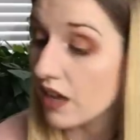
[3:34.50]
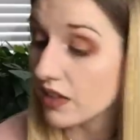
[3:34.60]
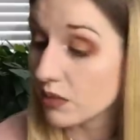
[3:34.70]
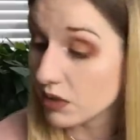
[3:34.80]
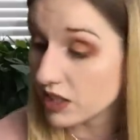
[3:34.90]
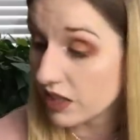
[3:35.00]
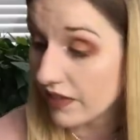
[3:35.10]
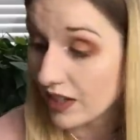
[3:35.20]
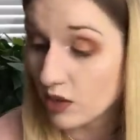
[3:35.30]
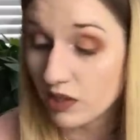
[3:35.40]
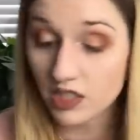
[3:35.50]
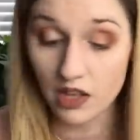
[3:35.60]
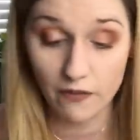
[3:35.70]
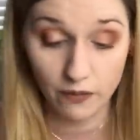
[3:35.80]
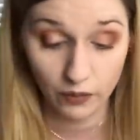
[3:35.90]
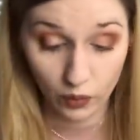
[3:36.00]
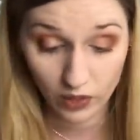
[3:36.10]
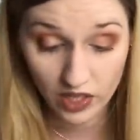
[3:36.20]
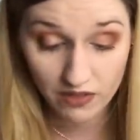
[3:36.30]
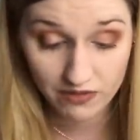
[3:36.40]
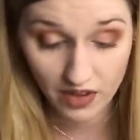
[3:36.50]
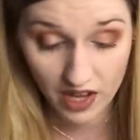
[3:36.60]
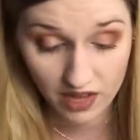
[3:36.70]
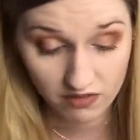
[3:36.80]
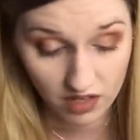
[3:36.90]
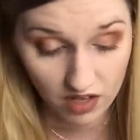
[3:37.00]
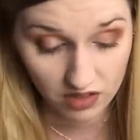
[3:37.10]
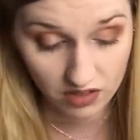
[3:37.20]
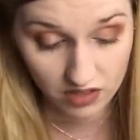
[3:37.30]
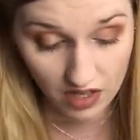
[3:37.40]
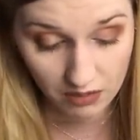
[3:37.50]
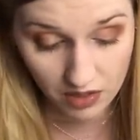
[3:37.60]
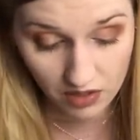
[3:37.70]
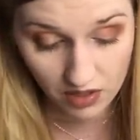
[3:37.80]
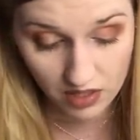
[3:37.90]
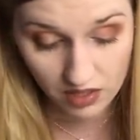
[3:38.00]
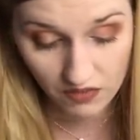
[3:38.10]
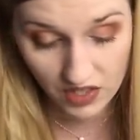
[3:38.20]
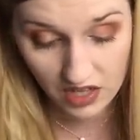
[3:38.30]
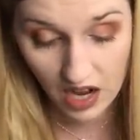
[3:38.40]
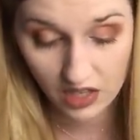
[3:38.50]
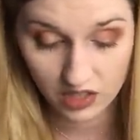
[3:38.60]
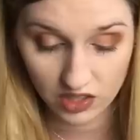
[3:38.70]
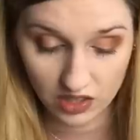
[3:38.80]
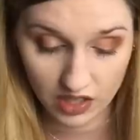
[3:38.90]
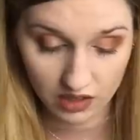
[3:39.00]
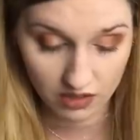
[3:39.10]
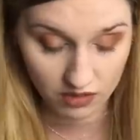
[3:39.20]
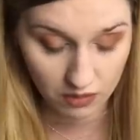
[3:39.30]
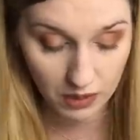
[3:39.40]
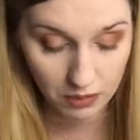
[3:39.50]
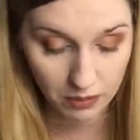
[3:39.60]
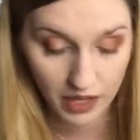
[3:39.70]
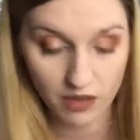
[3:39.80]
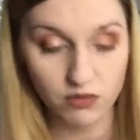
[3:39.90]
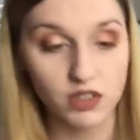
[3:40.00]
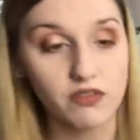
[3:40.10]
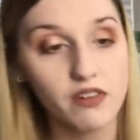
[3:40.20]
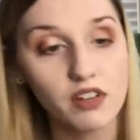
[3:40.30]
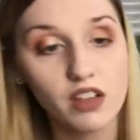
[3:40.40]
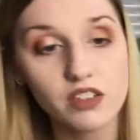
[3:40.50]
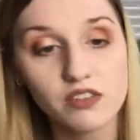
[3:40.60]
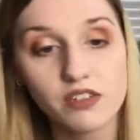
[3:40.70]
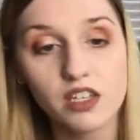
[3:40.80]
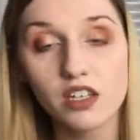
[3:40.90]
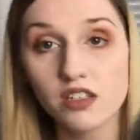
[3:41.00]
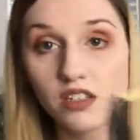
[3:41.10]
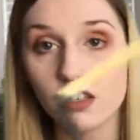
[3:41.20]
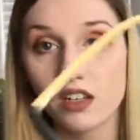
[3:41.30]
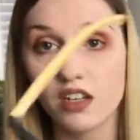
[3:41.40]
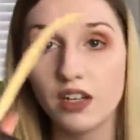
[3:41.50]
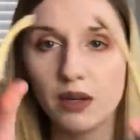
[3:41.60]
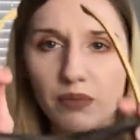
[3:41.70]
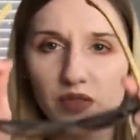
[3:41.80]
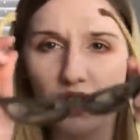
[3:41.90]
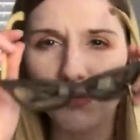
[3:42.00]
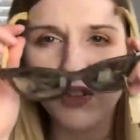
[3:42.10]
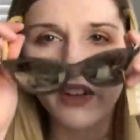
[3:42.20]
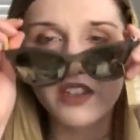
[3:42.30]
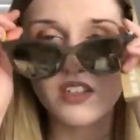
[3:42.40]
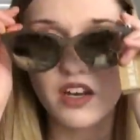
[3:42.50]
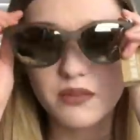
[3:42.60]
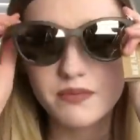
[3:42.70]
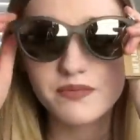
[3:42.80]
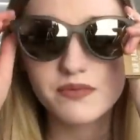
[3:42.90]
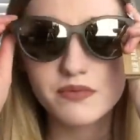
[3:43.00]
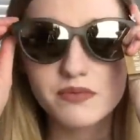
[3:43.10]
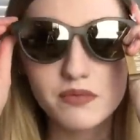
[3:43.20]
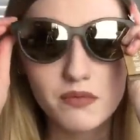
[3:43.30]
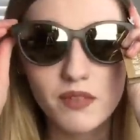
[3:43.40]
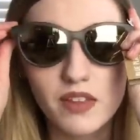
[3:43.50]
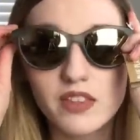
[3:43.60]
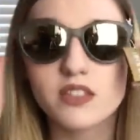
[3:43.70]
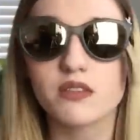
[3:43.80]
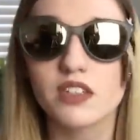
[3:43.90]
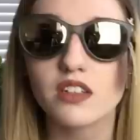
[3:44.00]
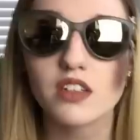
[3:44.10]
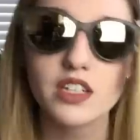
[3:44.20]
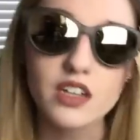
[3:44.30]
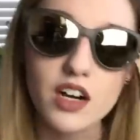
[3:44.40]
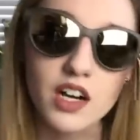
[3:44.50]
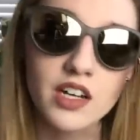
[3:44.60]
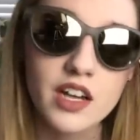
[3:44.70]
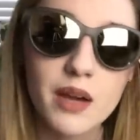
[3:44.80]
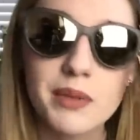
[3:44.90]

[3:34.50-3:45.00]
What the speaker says: The retail value is $45. I'm curious if that's actually like, do people pay $45 for these? So let me try these on. That's what they look like on.